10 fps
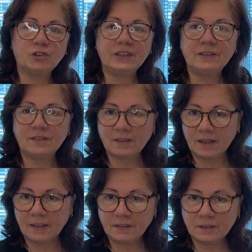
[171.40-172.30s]
Janine's
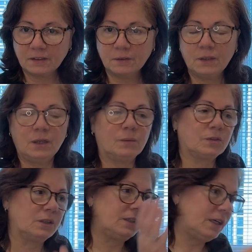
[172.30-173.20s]
Diner. I was
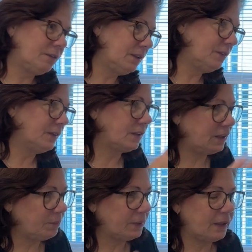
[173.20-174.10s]
going to get rid of it,
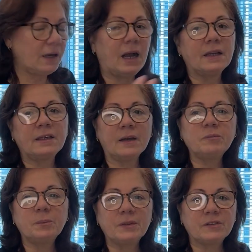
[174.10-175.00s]
keep it. I
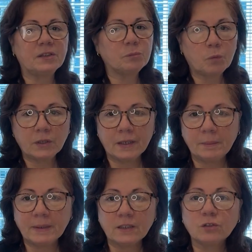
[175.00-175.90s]
kept it because I didn't want
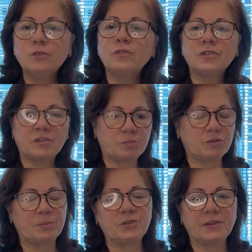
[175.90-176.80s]
anybody to lose a
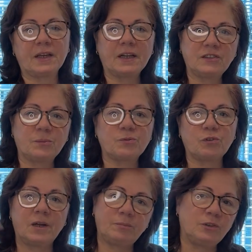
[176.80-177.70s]
subscription that I
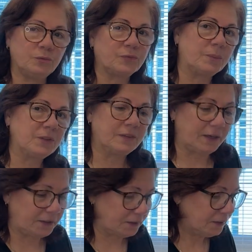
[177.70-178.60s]
subscribe to from the
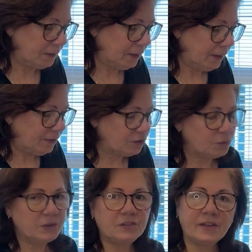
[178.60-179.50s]
diner.
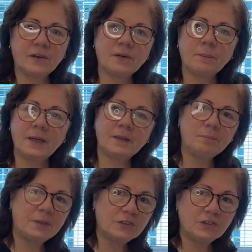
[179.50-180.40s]
So it's there, and I'm adding
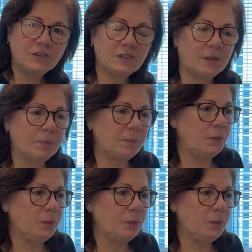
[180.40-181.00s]
pictures, and I put my